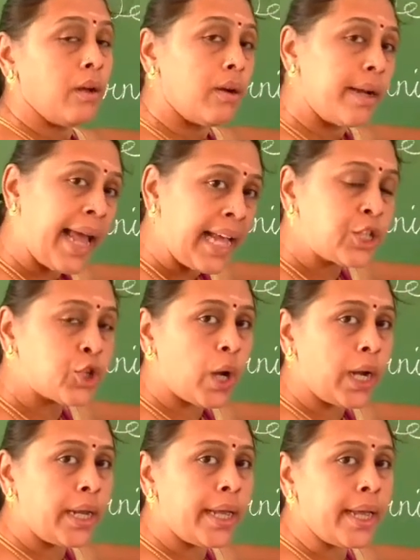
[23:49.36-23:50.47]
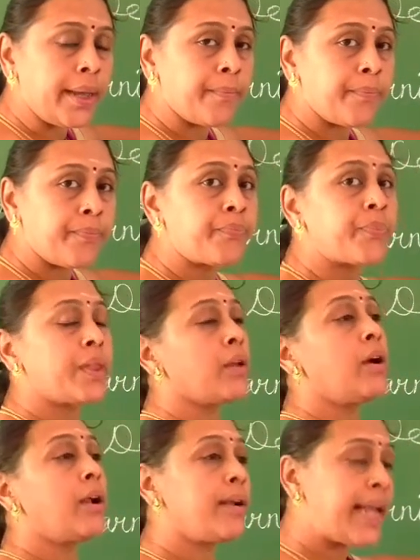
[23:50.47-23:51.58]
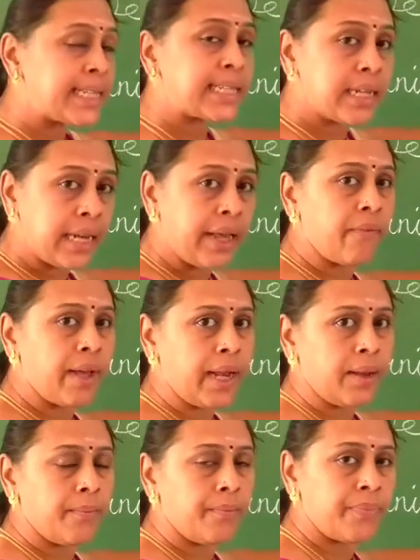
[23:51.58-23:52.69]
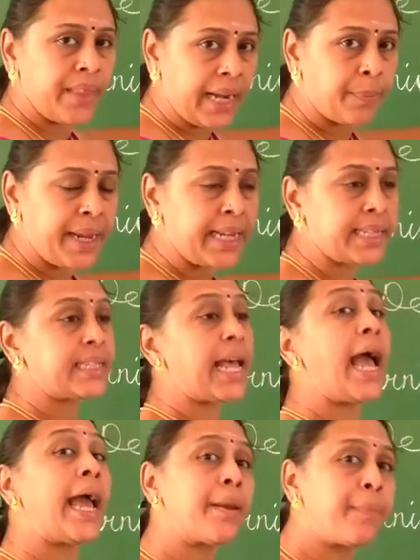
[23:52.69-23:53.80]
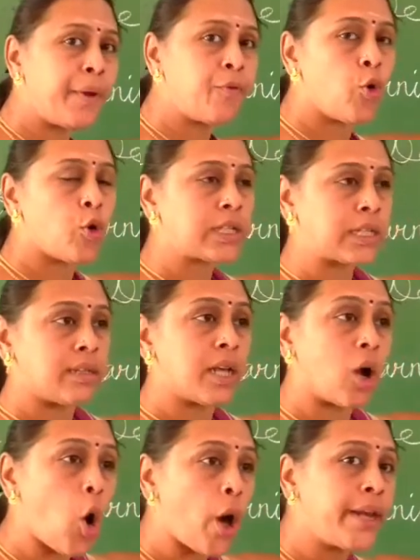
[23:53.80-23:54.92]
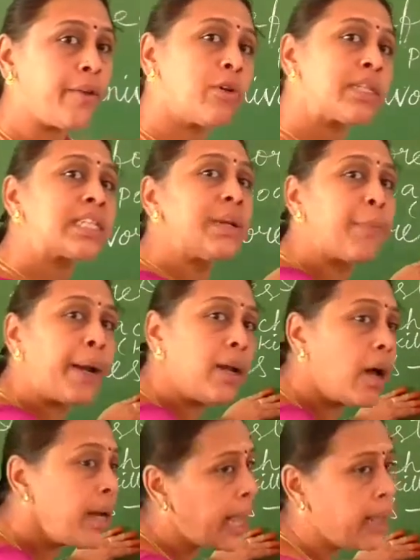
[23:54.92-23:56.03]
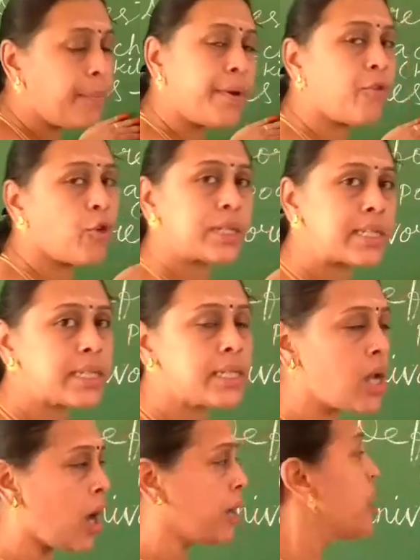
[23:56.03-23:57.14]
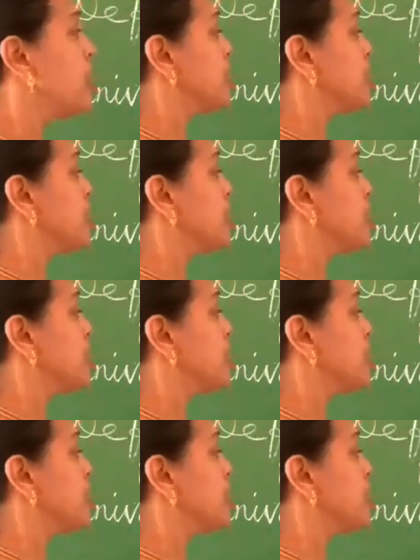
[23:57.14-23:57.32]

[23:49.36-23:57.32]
Naturally, next level, that means the herbivores, the carnivores depend on herbivores, is it not?